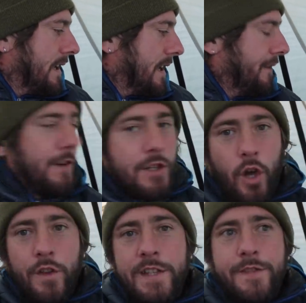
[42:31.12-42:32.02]
if I'd have
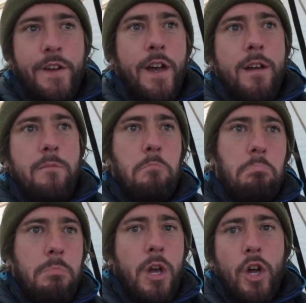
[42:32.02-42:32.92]
got this for
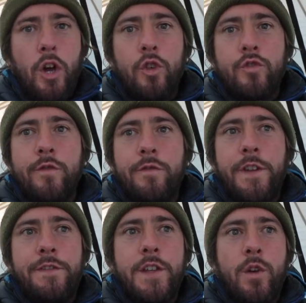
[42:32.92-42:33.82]

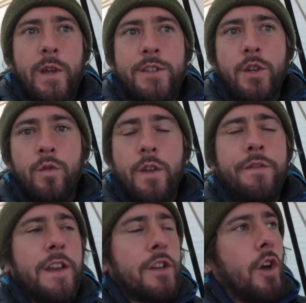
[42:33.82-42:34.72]
150 quid,
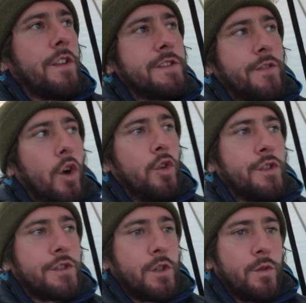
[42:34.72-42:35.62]
if I'd have got this for
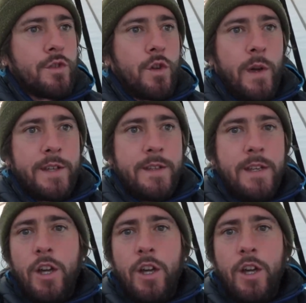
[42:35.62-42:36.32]
under 200 quid,